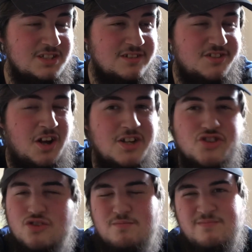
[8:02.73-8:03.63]
It's not
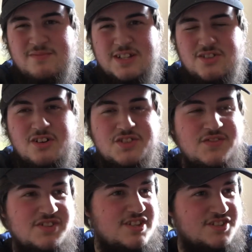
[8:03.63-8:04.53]
as
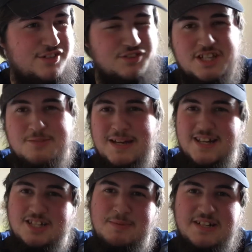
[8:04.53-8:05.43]
fizzy as I was
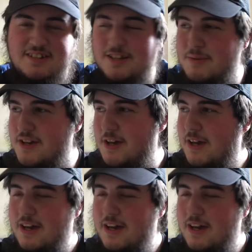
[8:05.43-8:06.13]
expecting it to be.